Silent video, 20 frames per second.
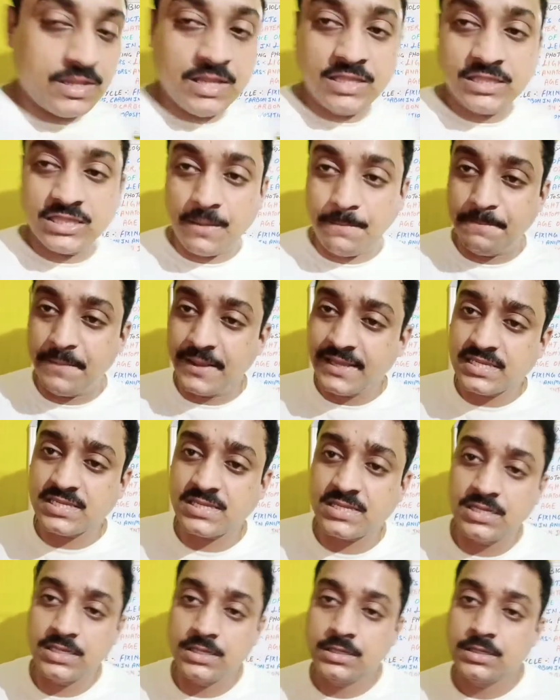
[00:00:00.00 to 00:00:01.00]
the
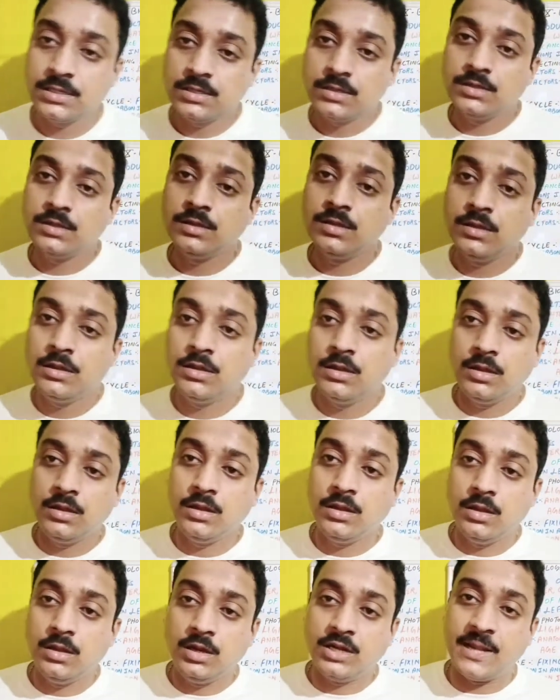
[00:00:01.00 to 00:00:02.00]
best
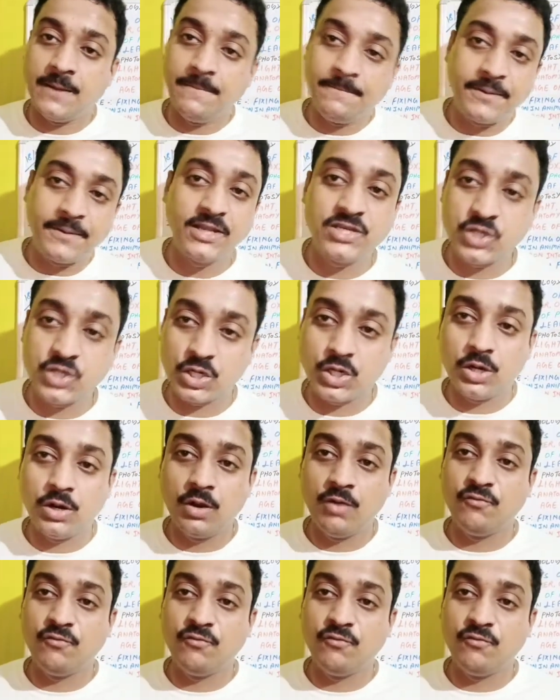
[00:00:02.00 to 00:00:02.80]
temperature